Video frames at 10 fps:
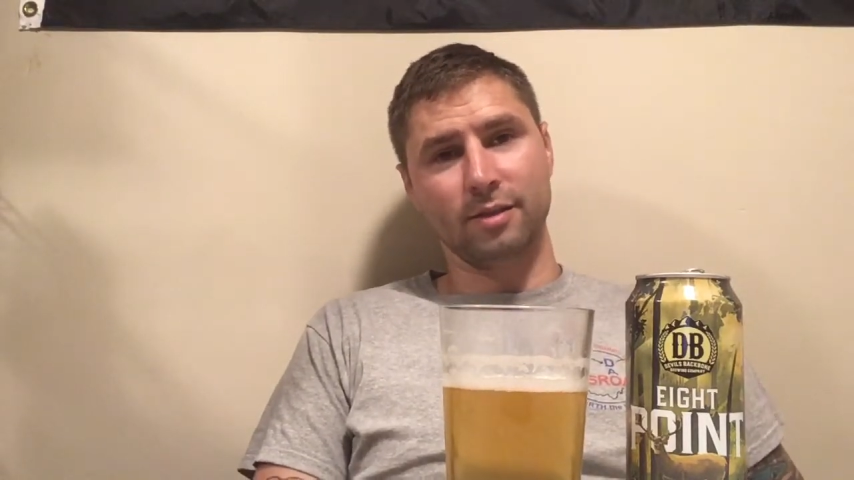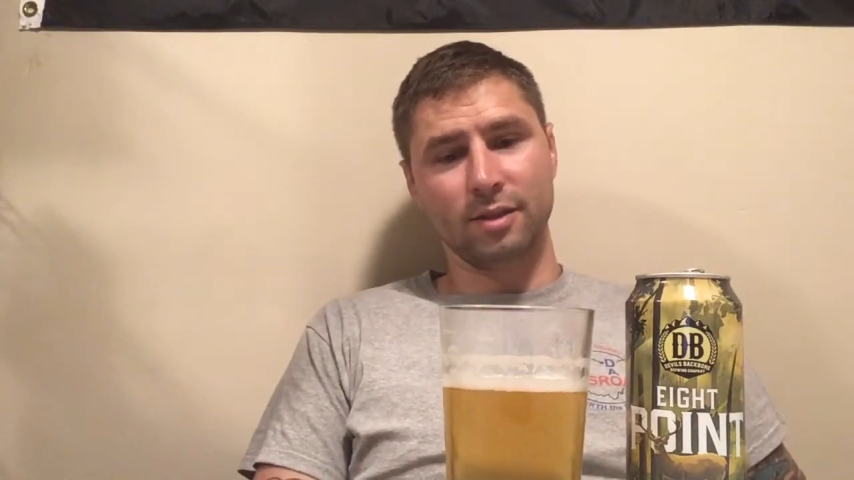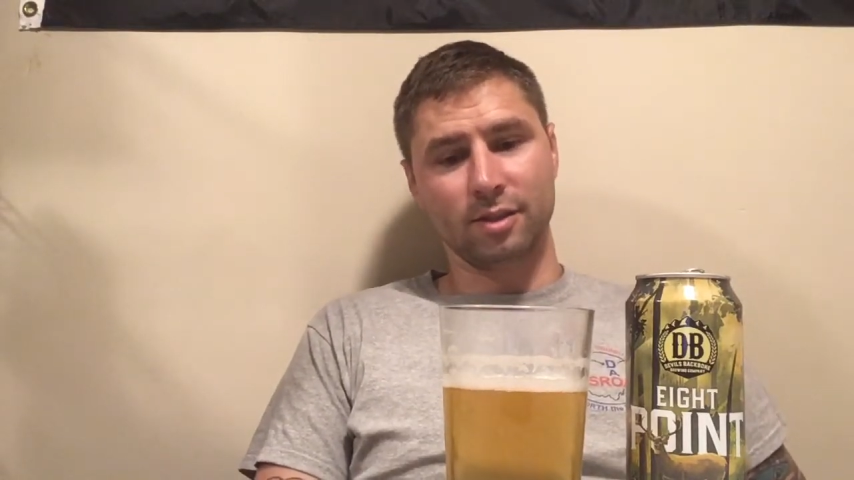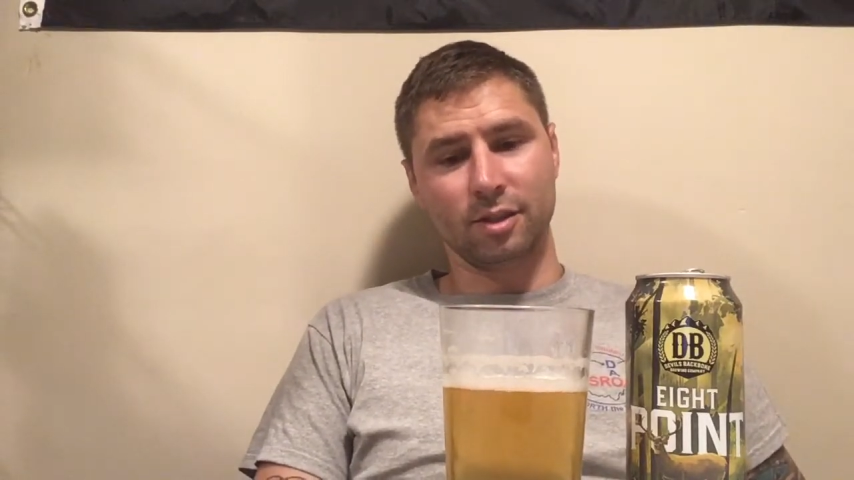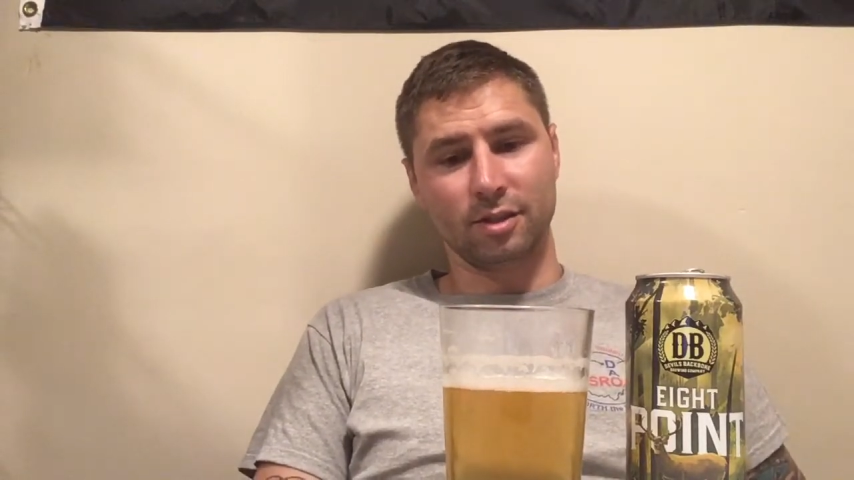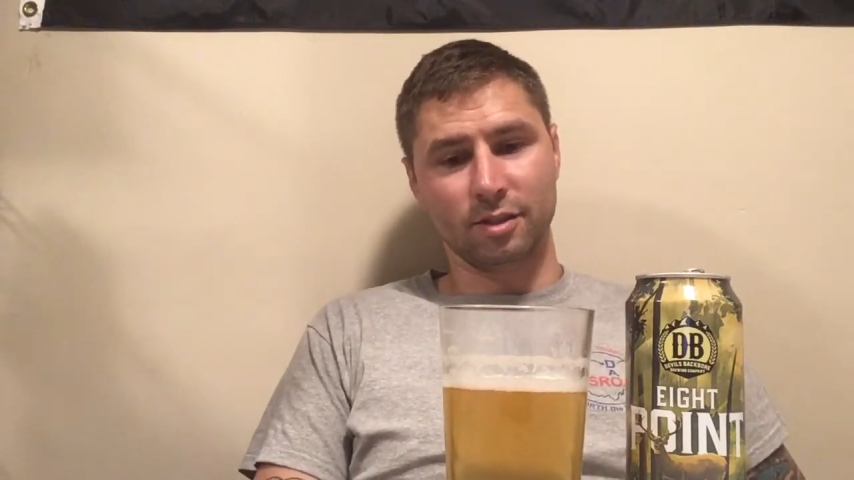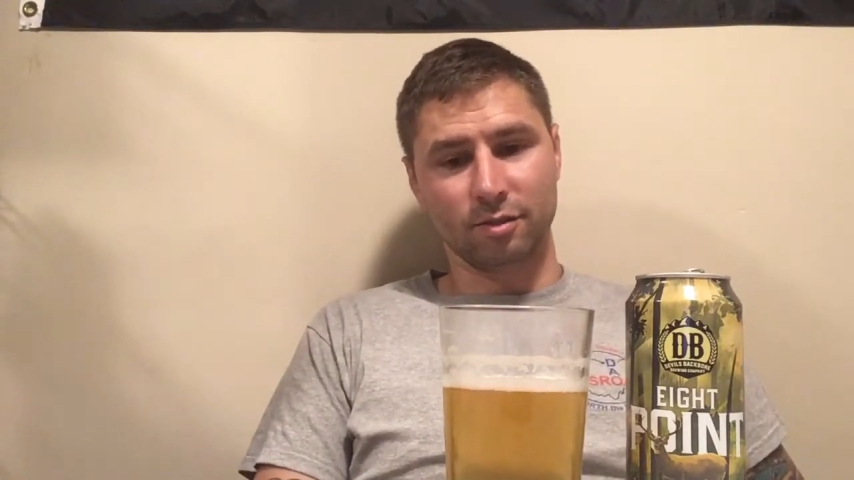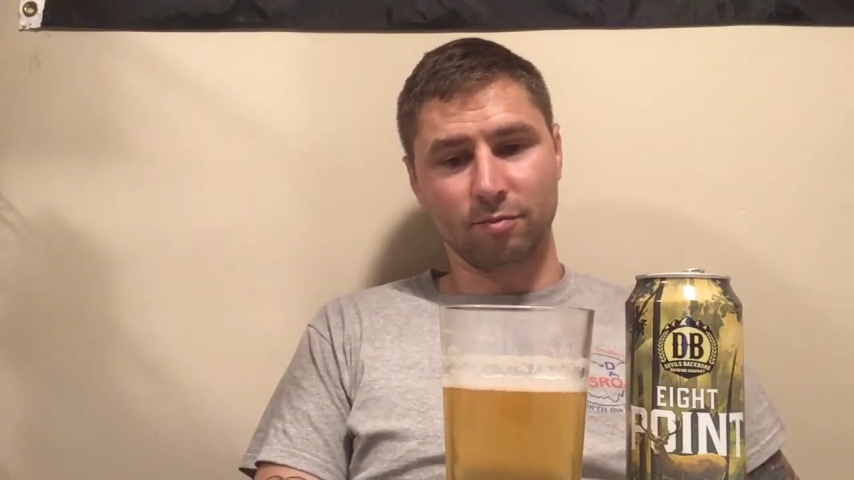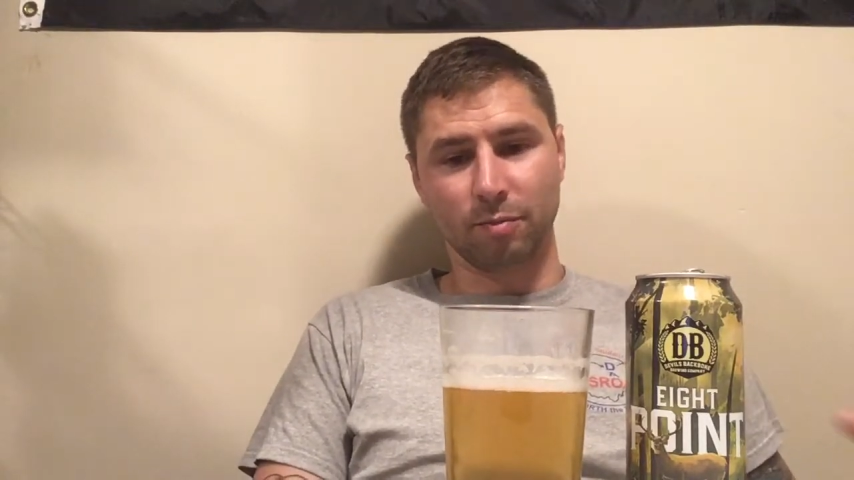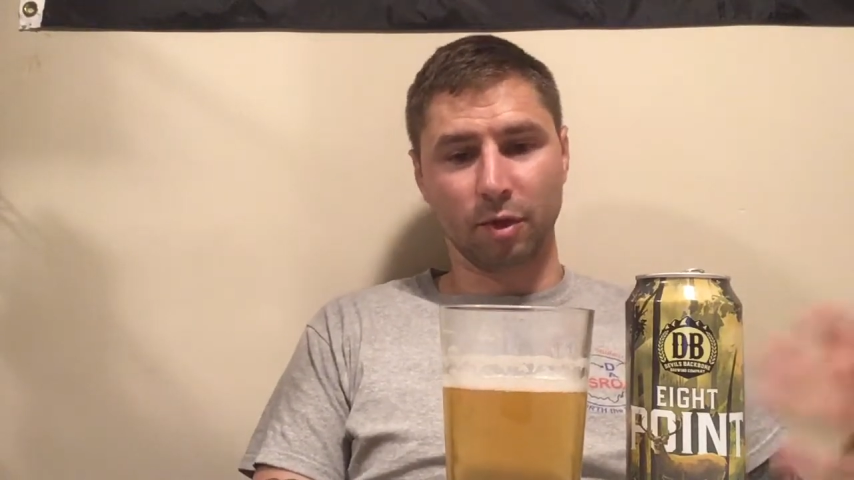is just
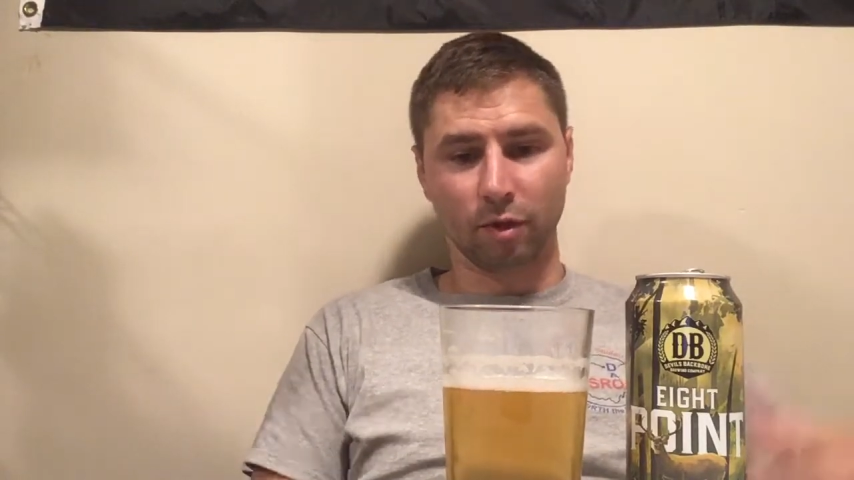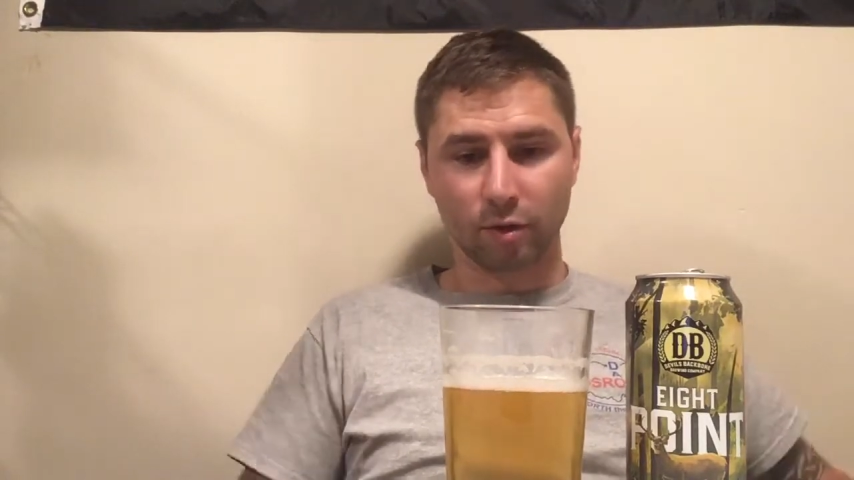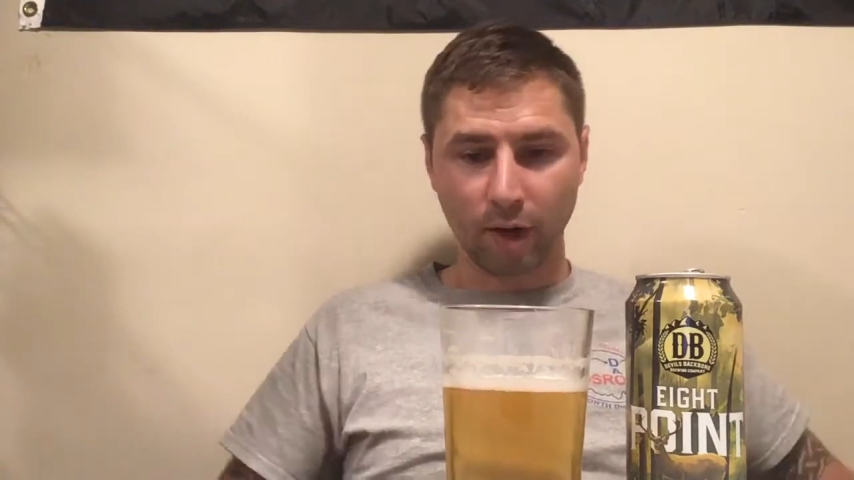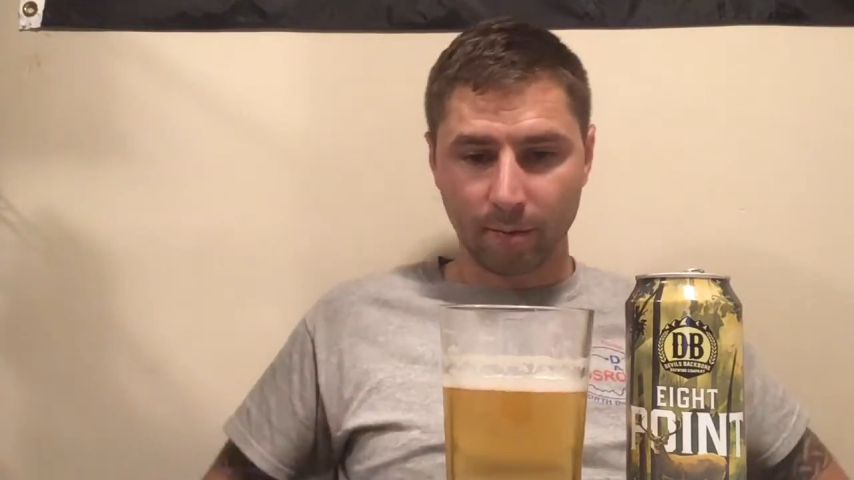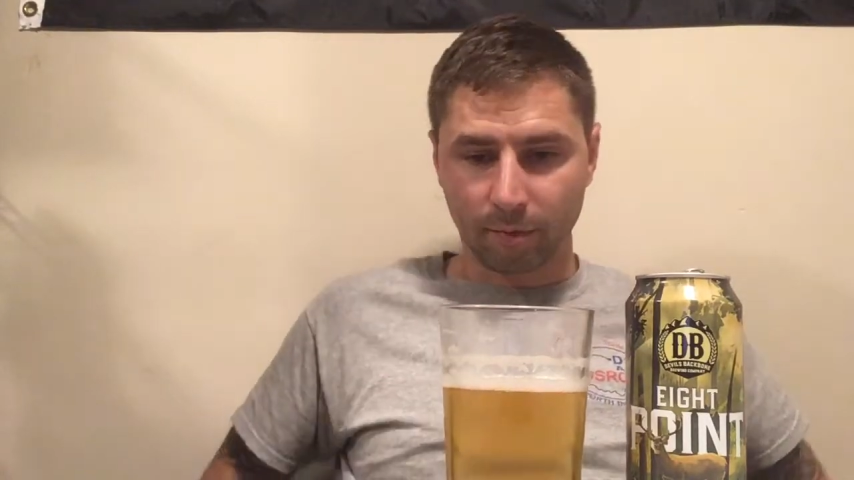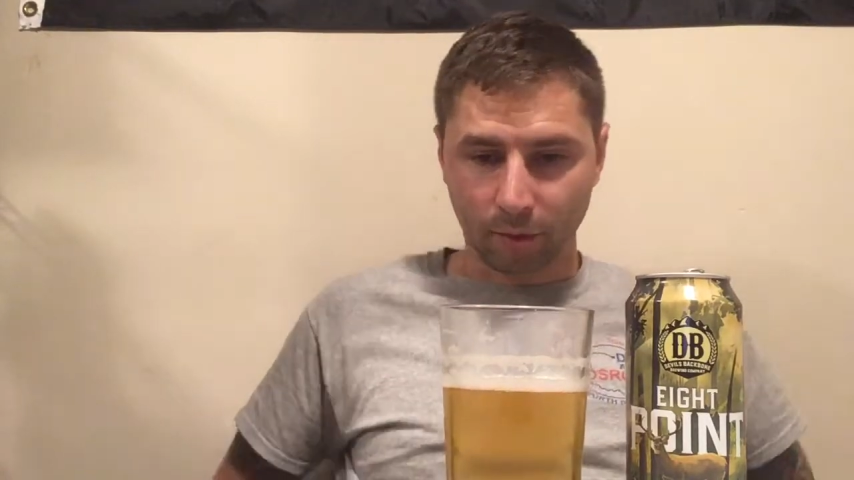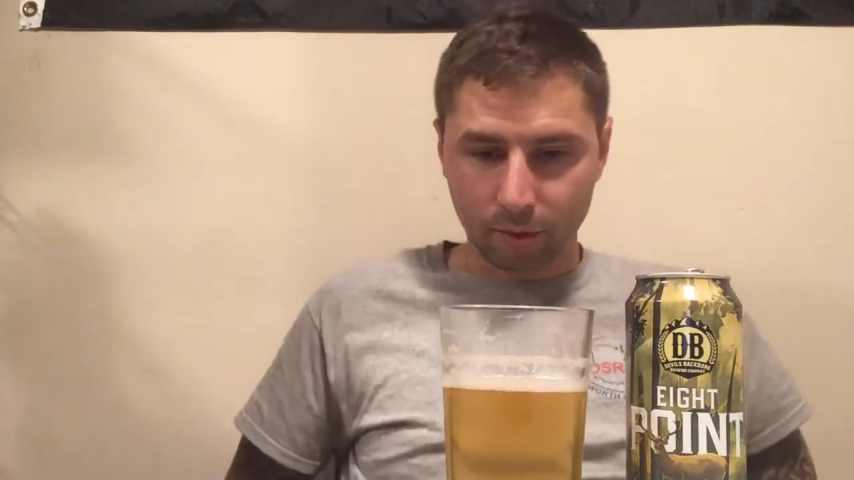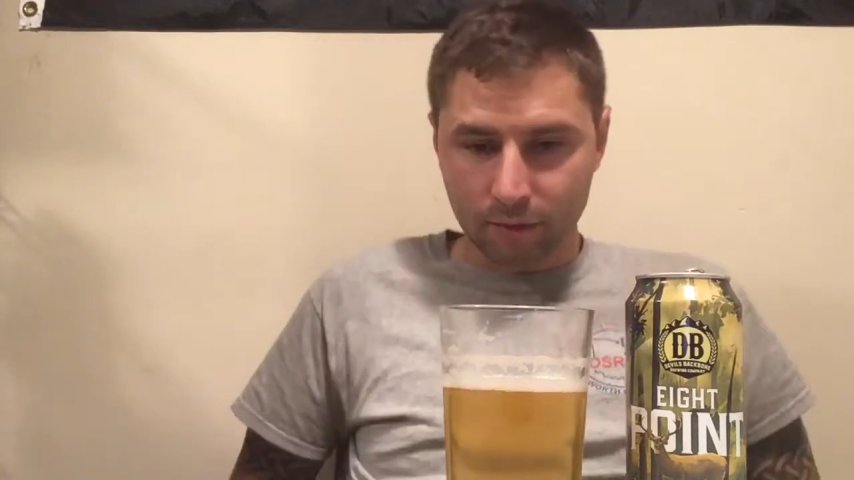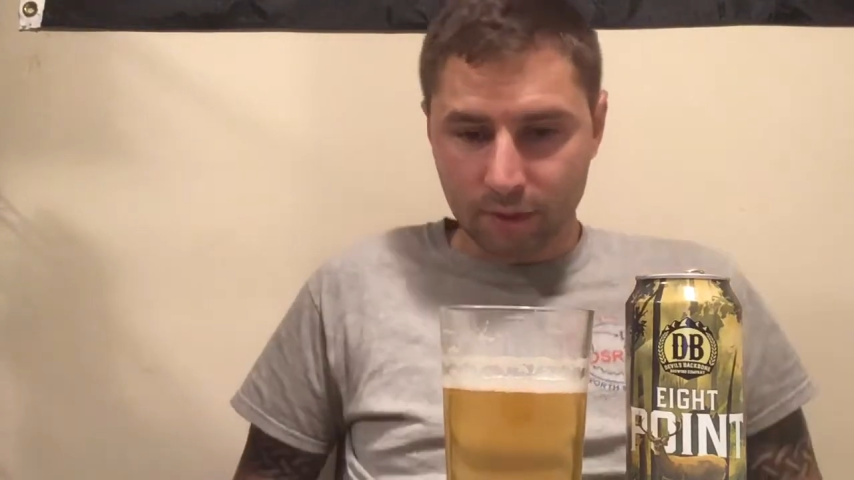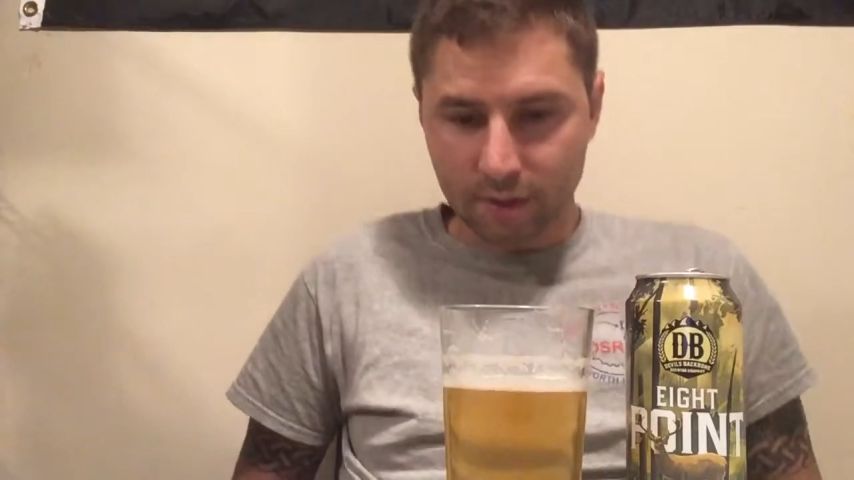pure grapefruit